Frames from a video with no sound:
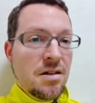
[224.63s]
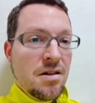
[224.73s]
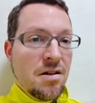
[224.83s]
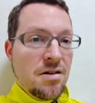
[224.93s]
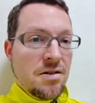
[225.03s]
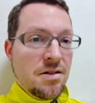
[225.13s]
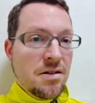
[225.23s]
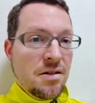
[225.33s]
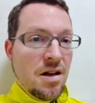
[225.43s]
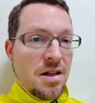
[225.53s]
are
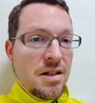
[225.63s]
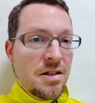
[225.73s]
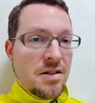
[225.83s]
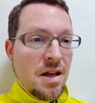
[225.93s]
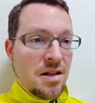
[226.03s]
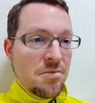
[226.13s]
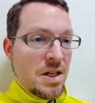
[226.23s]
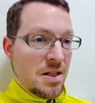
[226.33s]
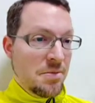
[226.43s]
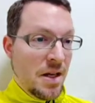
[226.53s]
ideas that can be
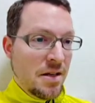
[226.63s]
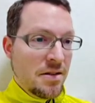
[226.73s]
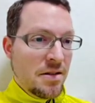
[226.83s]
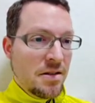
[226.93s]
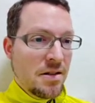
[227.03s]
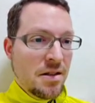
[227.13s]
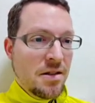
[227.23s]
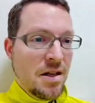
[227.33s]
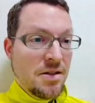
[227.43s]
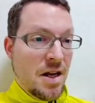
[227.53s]
explained in
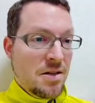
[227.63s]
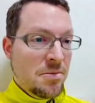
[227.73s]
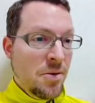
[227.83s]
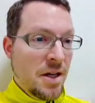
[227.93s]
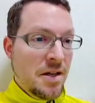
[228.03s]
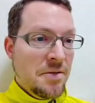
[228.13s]
a tangible way.